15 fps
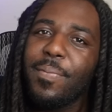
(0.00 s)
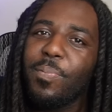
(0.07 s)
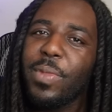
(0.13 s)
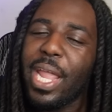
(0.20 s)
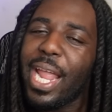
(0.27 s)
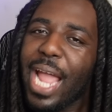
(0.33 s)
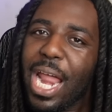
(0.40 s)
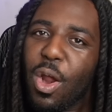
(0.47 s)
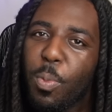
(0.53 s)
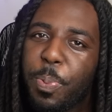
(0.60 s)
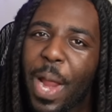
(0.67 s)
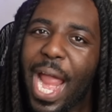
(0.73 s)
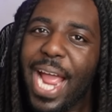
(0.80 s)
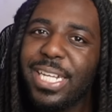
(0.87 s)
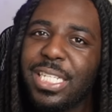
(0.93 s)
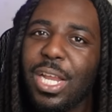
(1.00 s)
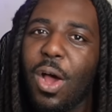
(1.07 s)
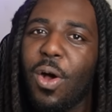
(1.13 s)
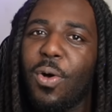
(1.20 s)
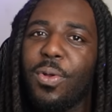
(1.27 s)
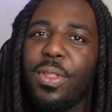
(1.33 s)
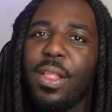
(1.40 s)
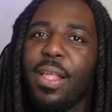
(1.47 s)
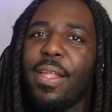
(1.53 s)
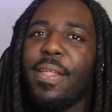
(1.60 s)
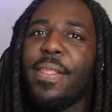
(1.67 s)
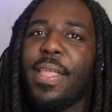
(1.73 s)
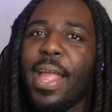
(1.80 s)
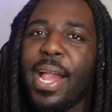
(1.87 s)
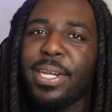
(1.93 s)
They ain't got no pants on,
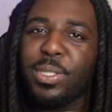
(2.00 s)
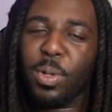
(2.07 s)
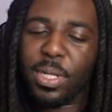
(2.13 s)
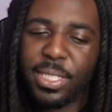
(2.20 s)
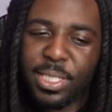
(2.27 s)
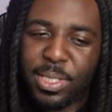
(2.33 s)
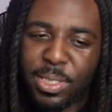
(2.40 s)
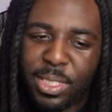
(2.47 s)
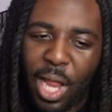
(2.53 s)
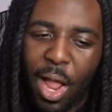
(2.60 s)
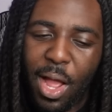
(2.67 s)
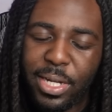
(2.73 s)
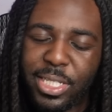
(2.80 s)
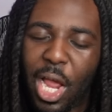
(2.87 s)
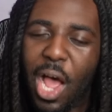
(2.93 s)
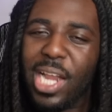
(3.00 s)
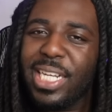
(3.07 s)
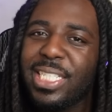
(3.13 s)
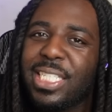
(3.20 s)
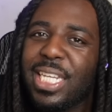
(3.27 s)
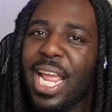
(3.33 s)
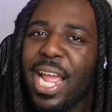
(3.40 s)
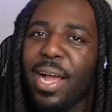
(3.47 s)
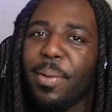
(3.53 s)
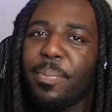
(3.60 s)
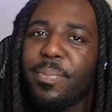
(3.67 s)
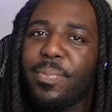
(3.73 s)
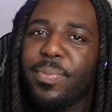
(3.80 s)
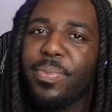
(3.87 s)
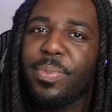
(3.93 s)
tall and slim.
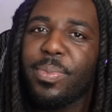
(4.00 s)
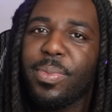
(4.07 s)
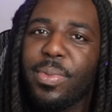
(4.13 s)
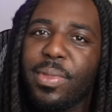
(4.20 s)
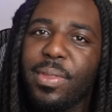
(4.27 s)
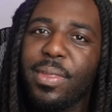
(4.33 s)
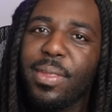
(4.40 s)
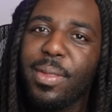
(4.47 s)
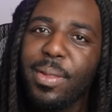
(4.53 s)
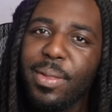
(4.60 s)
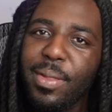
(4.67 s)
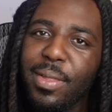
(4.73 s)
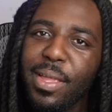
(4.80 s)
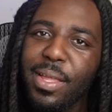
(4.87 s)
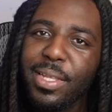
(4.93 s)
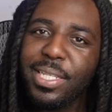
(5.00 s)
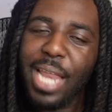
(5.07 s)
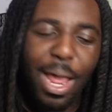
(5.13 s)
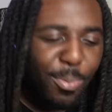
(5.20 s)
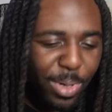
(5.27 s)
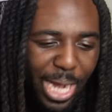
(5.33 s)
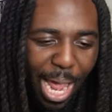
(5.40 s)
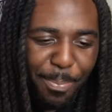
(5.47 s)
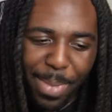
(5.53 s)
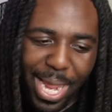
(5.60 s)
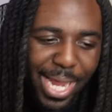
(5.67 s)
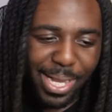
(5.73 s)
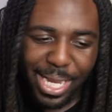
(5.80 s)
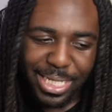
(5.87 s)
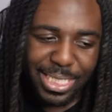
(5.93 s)
It's not what I meant.
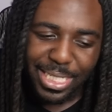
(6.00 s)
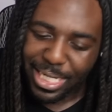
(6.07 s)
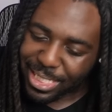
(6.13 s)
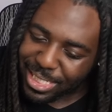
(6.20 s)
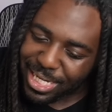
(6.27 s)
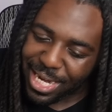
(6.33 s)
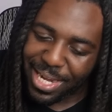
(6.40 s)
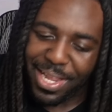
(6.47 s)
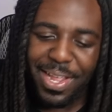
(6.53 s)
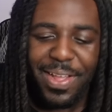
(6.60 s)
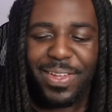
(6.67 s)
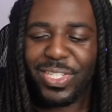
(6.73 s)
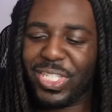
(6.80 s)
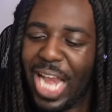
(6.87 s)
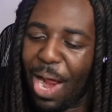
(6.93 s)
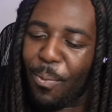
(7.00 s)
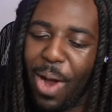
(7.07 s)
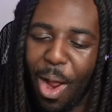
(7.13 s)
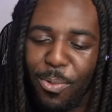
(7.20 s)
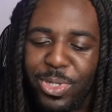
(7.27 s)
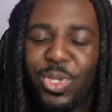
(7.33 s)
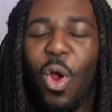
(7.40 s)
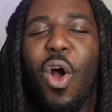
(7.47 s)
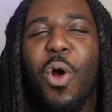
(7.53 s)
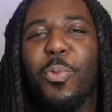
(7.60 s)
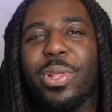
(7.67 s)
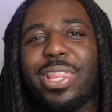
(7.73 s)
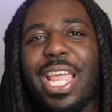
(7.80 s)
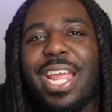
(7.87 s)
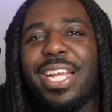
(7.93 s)
That's this. It's not where I was going with
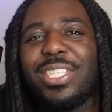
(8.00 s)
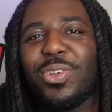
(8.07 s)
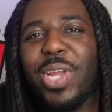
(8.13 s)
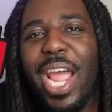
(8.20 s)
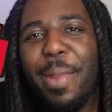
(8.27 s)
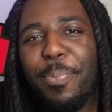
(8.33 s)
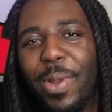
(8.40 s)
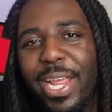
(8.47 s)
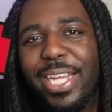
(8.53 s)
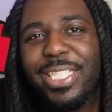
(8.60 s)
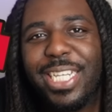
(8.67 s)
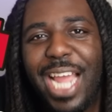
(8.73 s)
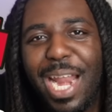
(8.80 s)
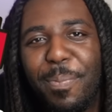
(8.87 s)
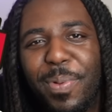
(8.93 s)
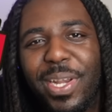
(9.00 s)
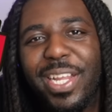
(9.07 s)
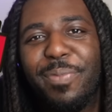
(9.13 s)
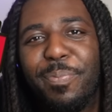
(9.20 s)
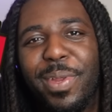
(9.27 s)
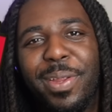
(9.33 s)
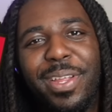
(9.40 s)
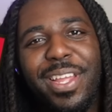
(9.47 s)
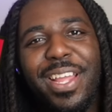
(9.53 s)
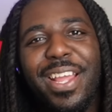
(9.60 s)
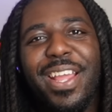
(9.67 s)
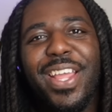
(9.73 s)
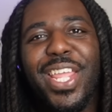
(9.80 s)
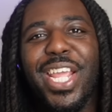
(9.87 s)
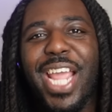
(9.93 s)
things. Okay, please, you gotta believe me.
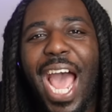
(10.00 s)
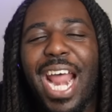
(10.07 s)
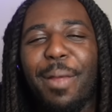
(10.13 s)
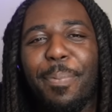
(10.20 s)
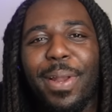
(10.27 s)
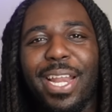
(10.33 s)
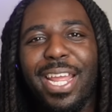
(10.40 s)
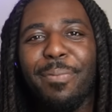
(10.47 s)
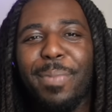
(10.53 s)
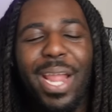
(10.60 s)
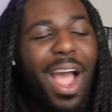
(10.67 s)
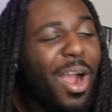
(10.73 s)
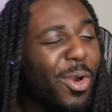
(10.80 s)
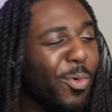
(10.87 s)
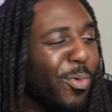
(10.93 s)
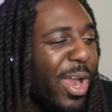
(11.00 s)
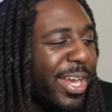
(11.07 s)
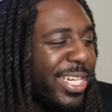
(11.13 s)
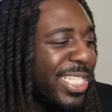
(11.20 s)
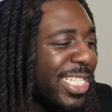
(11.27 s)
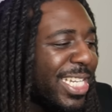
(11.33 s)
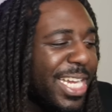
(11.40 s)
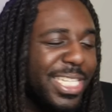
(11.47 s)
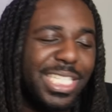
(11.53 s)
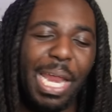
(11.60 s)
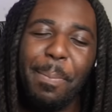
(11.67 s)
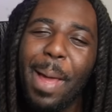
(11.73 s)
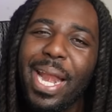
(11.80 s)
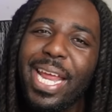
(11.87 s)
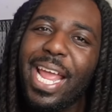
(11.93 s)
You gotta believe me, Uncle Ruckus.
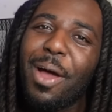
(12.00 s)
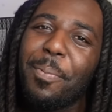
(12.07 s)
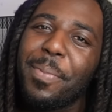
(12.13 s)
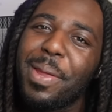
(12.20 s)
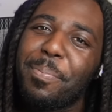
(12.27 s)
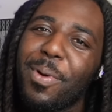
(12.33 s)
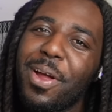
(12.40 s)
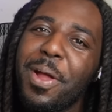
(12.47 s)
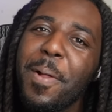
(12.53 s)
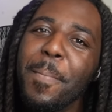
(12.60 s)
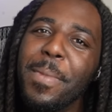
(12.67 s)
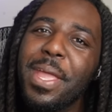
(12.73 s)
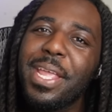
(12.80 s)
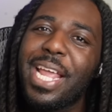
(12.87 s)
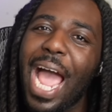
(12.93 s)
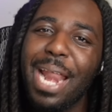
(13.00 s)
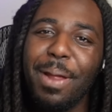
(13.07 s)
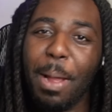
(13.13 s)
Somebody help me, bro. You gotta.